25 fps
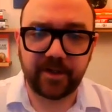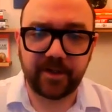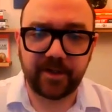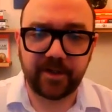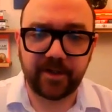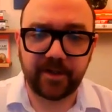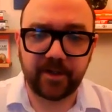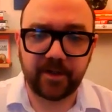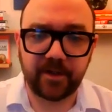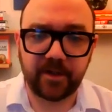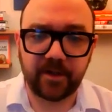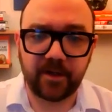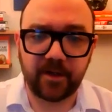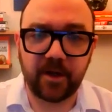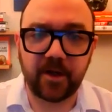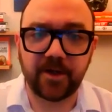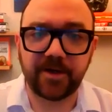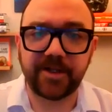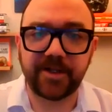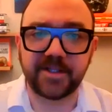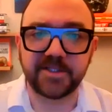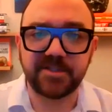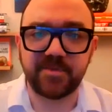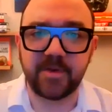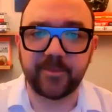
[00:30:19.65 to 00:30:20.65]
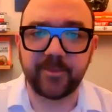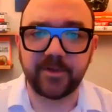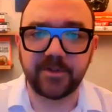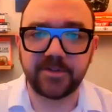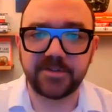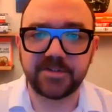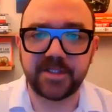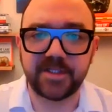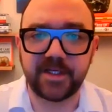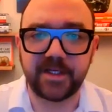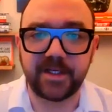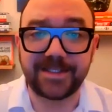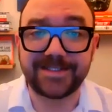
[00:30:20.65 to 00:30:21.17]
audience
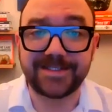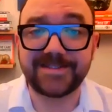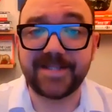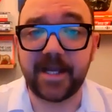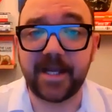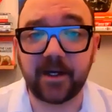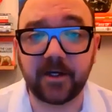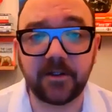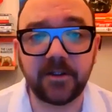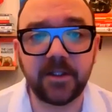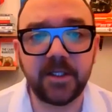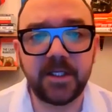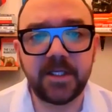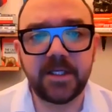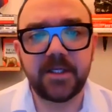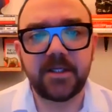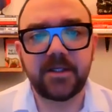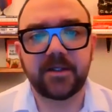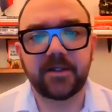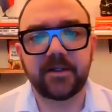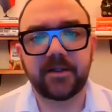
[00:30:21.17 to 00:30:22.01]
members, Adele,